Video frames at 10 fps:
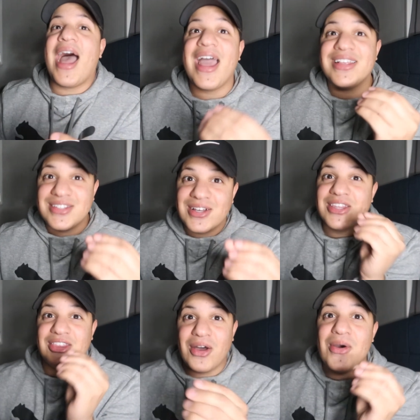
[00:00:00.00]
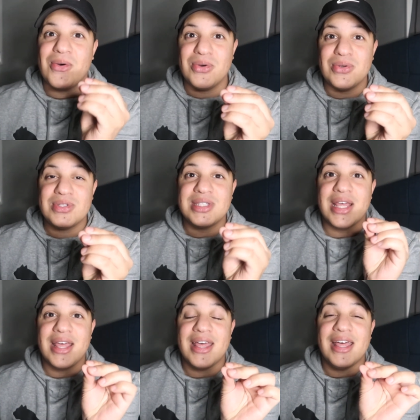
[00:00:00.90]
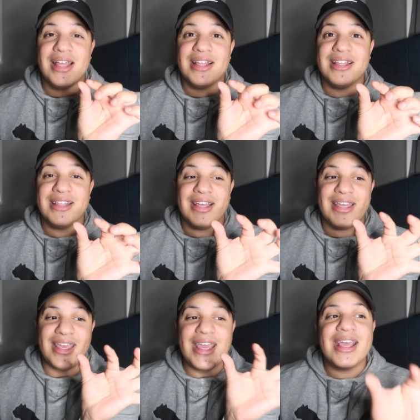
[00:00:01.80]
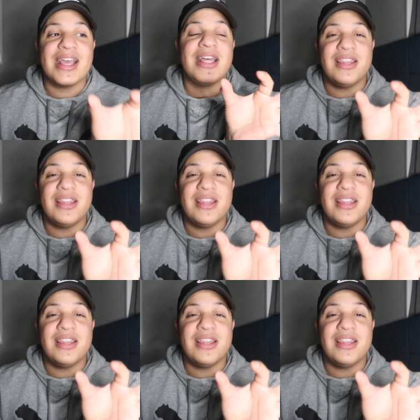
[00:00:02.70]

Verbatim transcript: I took those ink